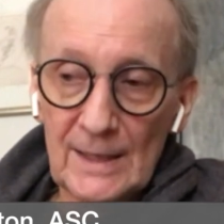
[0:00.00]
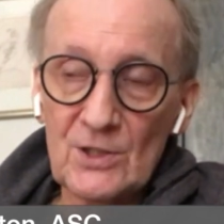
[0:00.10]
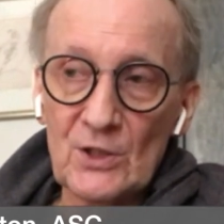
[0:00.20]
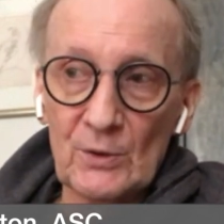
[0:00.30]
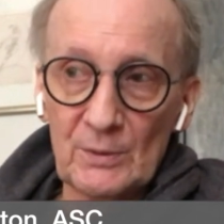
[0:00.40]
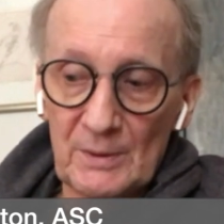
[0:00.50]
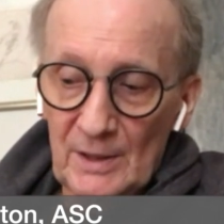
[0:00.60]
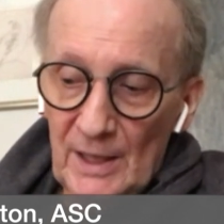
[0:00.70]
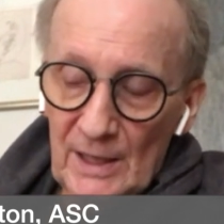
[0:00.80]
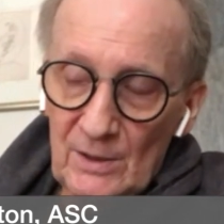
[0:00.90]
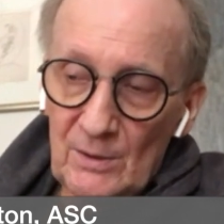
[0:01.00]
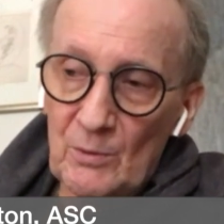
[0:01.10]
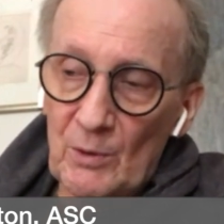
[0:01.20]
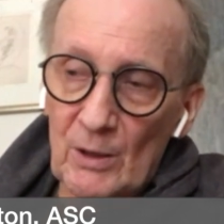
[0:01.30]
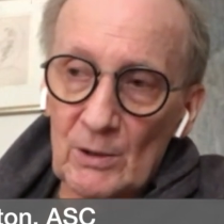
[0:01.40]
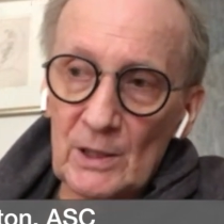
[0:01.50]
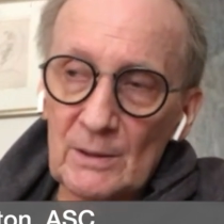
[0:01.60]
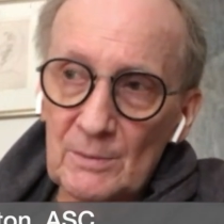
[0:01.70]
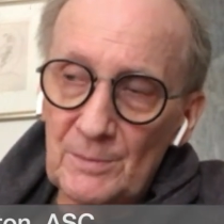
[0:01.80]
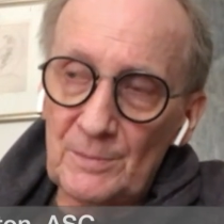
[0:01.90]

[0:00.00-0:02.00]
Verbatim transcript: So yes. They rarely